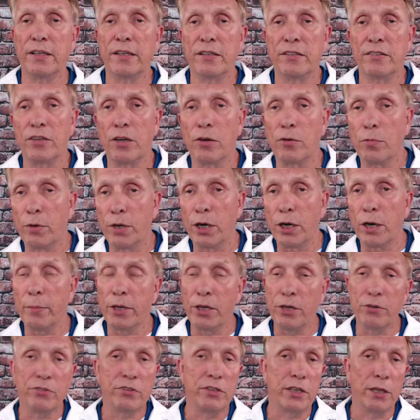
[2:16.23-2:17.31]
So we're going to be
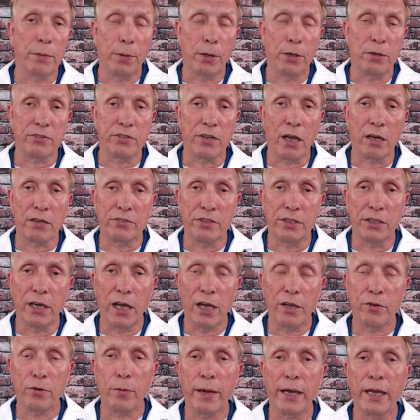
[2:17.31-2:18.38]
using the pulse ox and
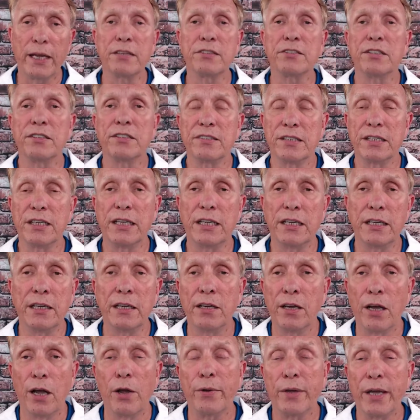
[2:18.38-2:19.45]
other ways to see,
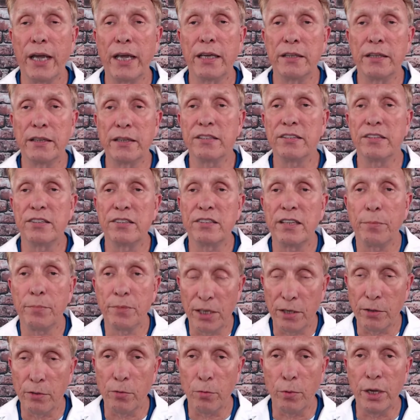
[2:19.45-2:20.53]
okay, this is
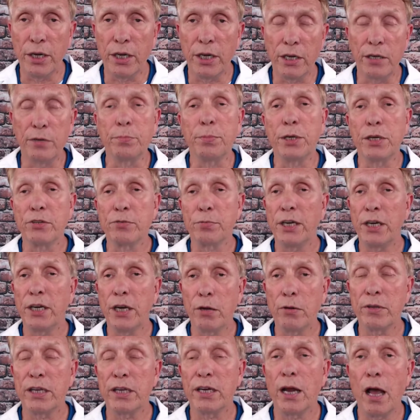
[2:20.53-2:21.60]
something that we need, because we
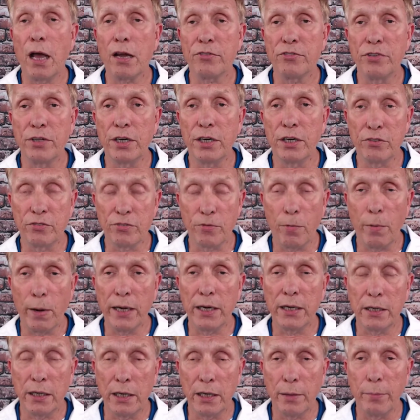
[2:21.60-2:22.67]
know that oxygen is a
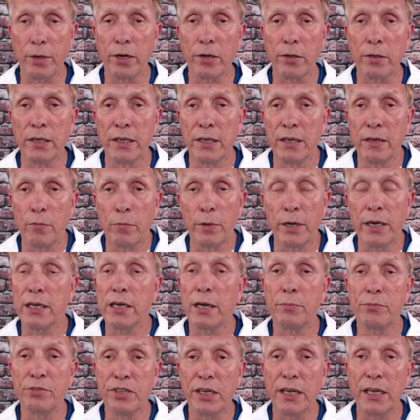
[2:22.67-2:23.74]
rate limiter when it
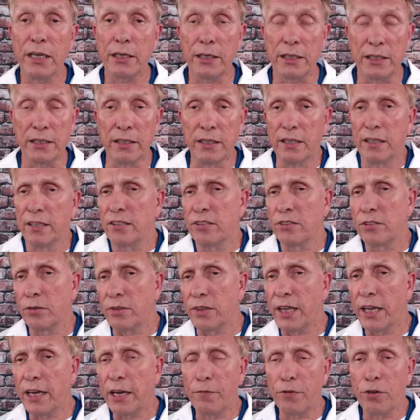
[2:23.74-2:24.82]
comes to healing. So
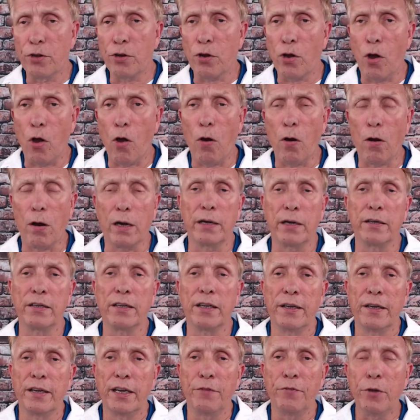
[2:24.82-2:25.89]
think of your car.
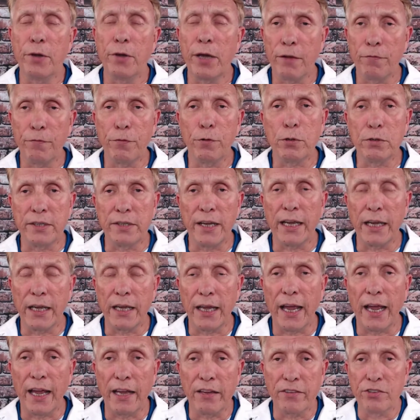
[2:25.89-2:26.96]
If you got a full tank of
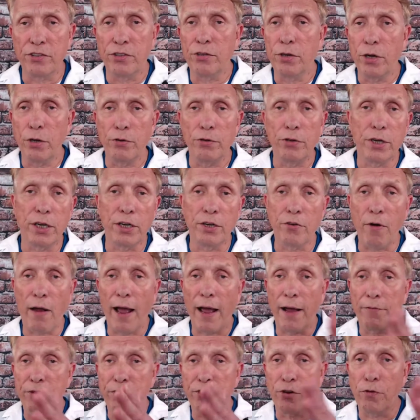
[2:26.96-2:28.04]
gas, you can
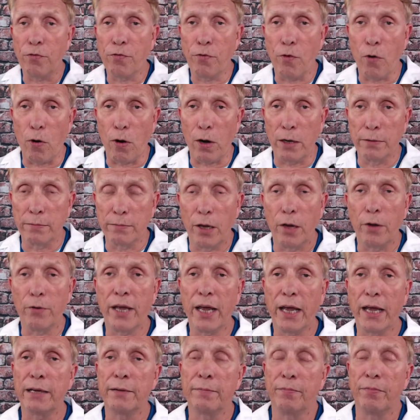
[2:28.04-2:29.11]
drive so far,
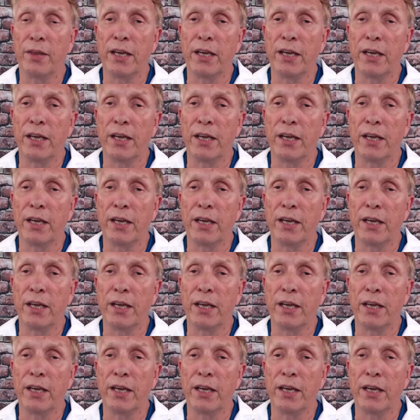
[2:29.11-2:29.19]
okay?